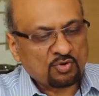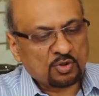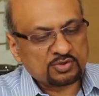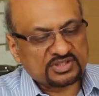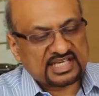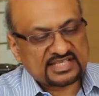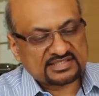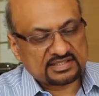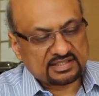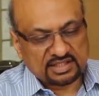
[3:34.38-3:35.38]
Also it
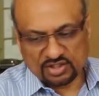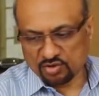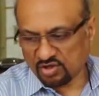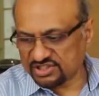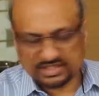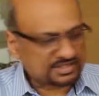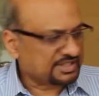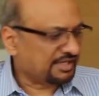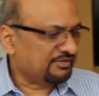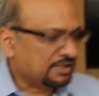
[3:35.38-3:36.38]
has notches
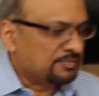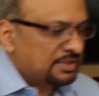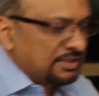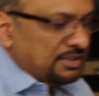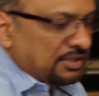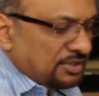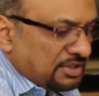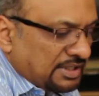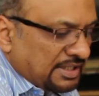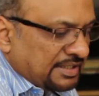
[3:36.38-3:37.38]
available,
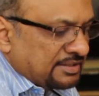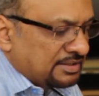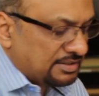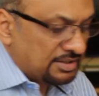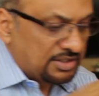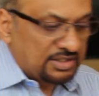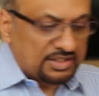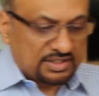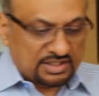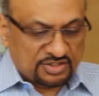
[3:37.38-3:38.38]
and
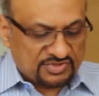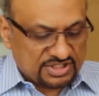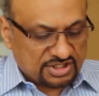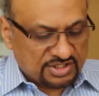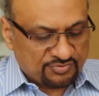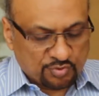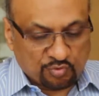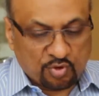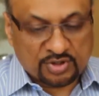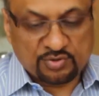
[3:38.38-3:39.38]
in which actually if
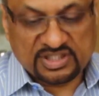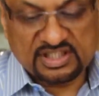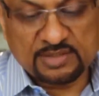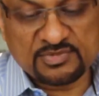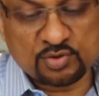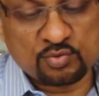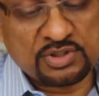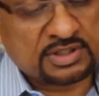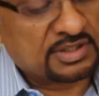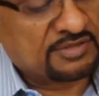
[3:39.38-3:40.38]
you want, you can keep the
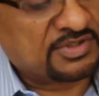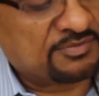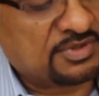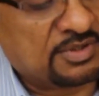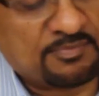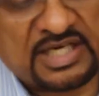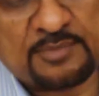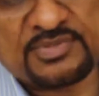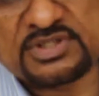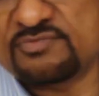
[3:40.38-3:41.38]
ruler. If the
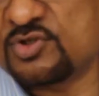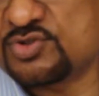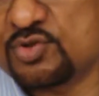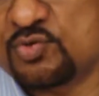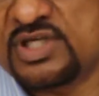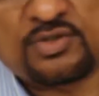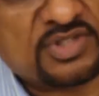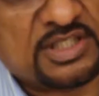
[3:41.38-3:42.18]
blind person wants a ruler to